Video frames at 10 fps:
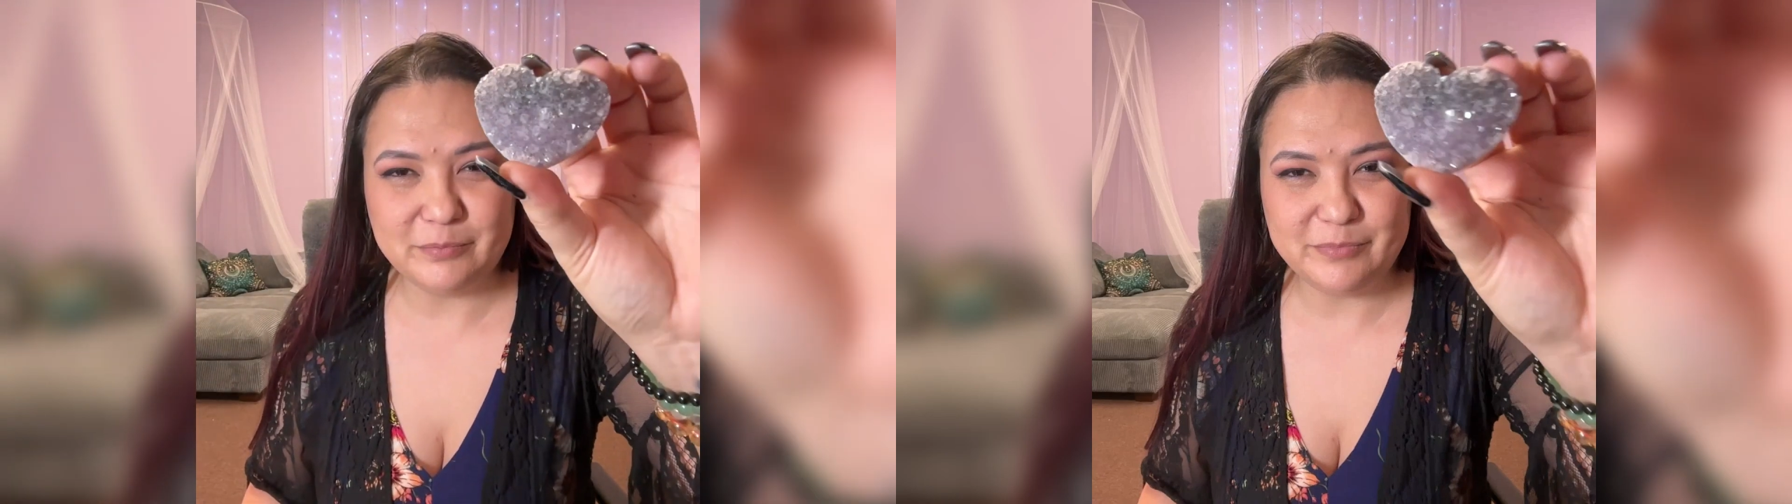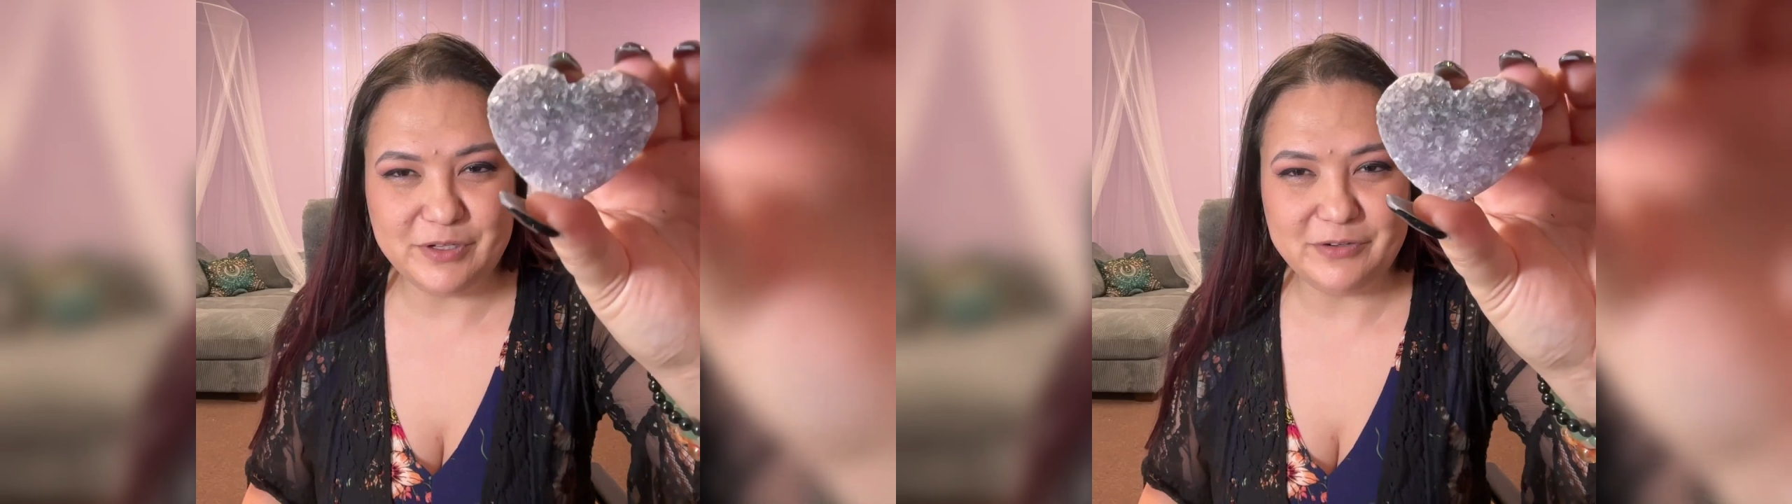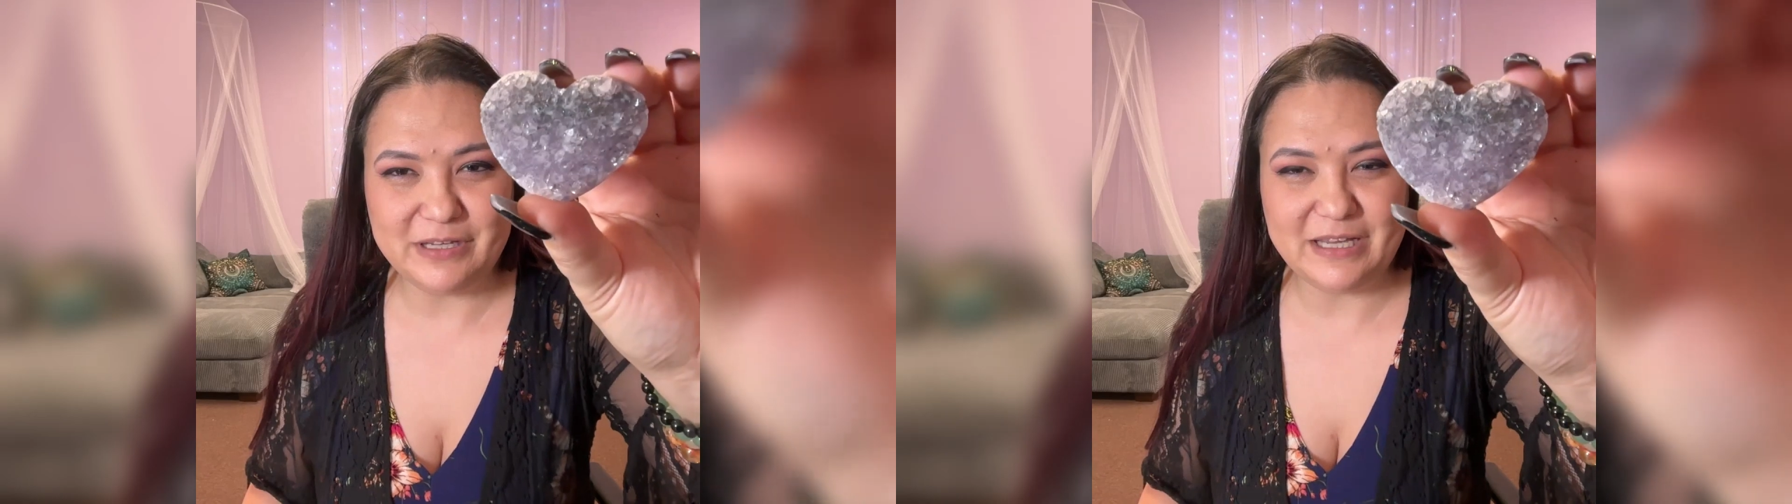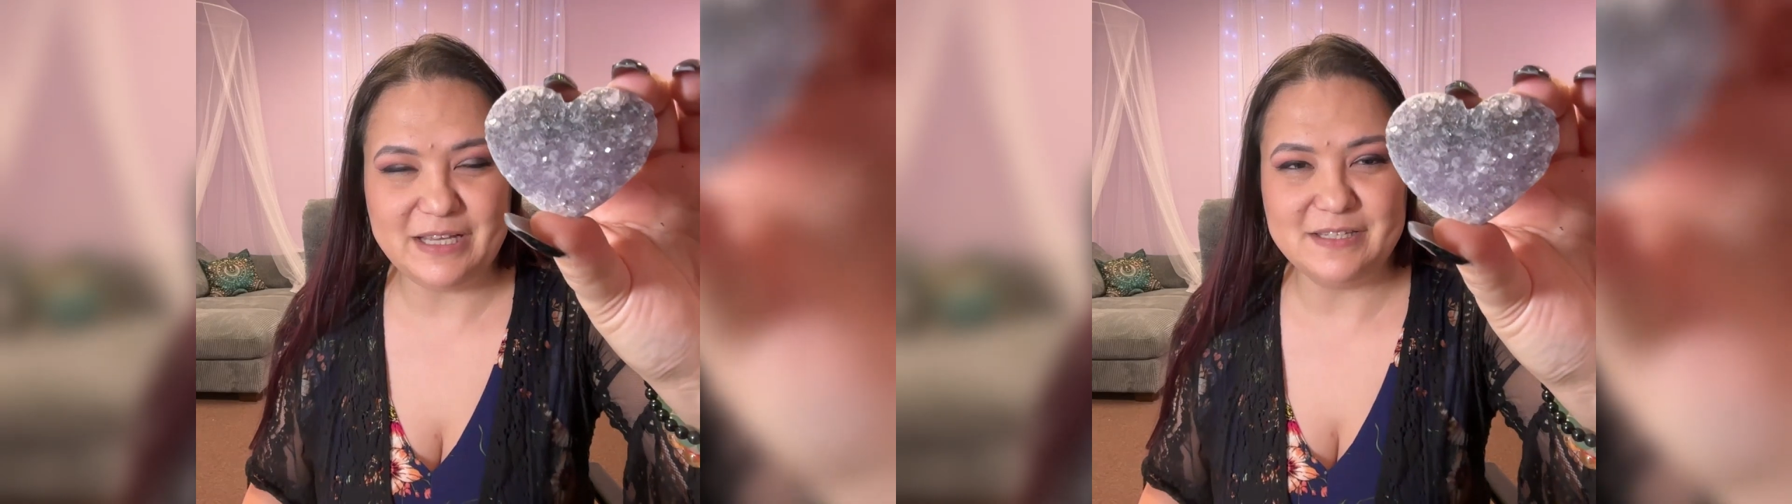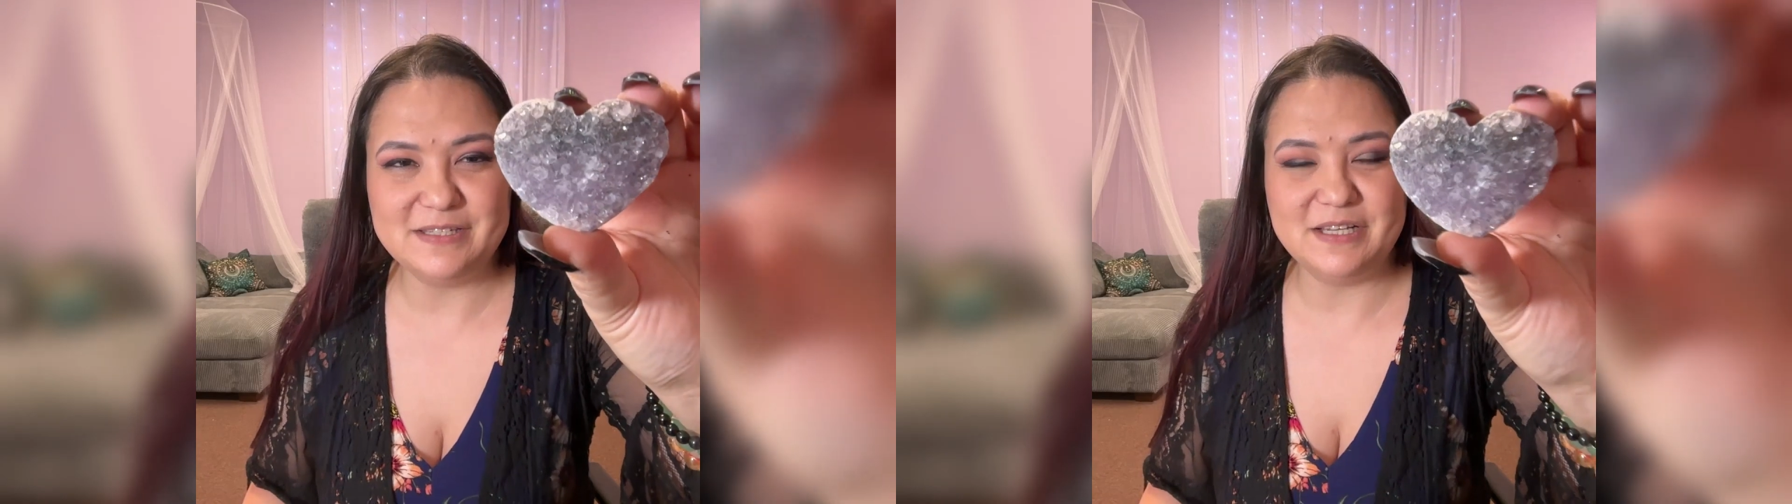beauty
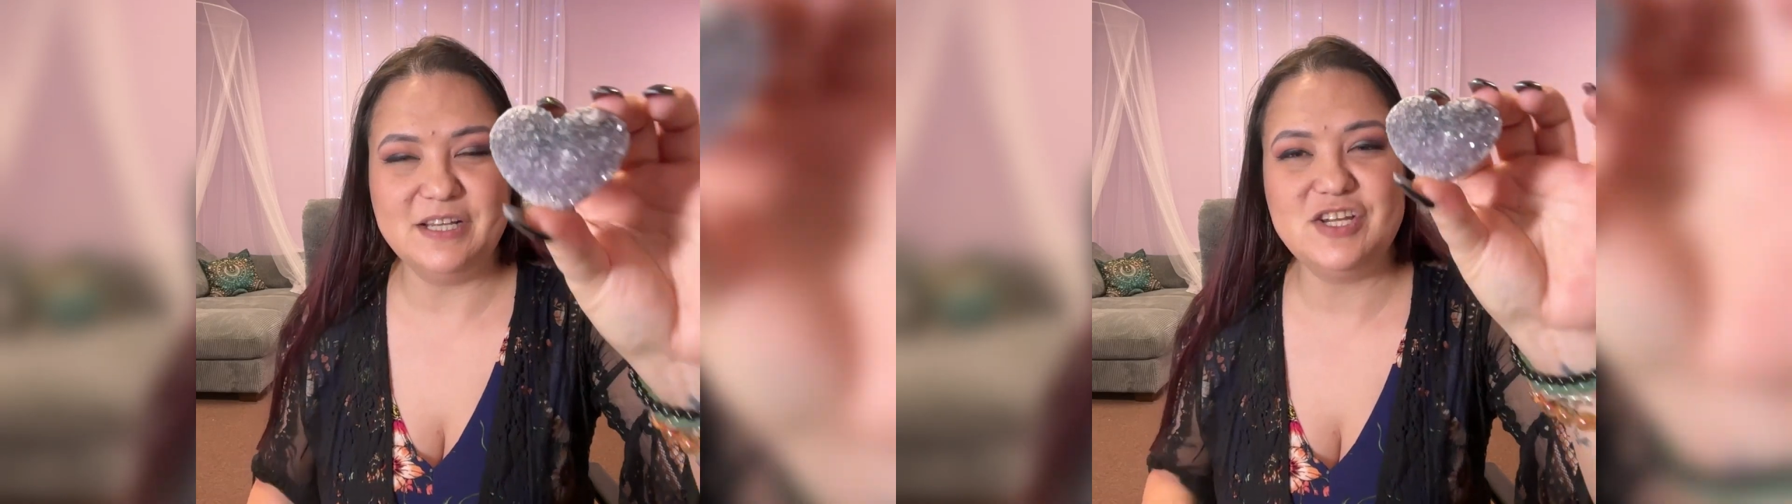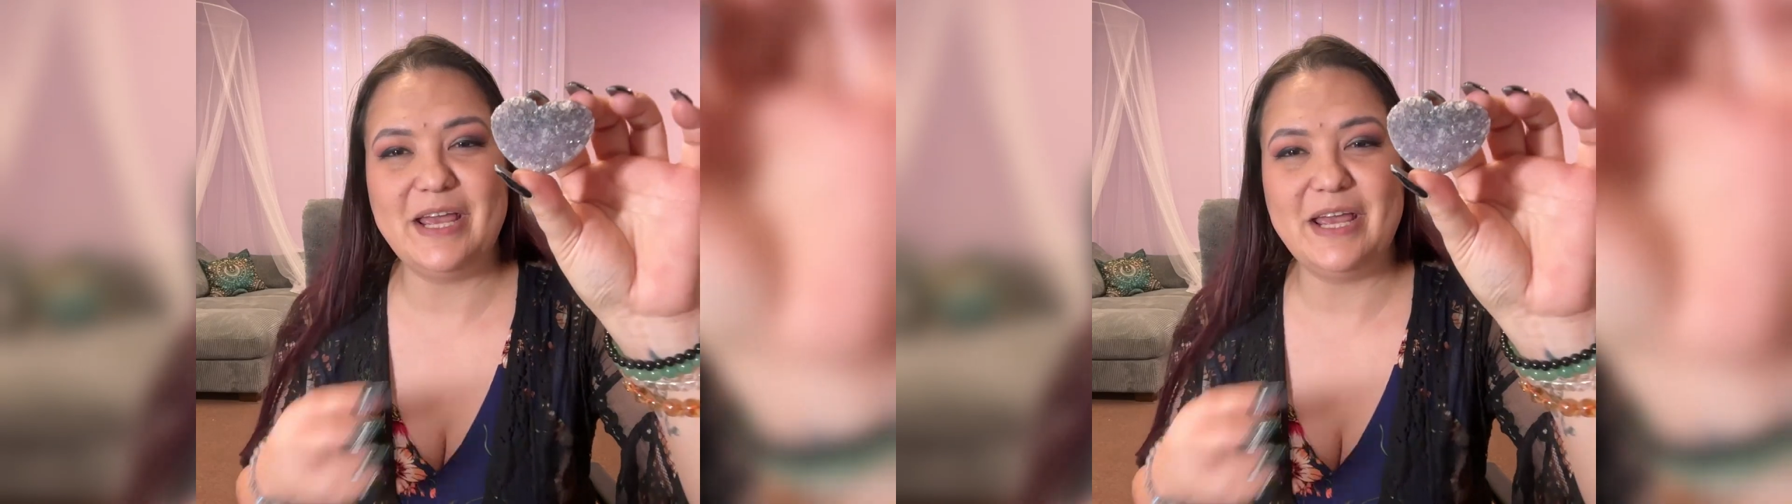is such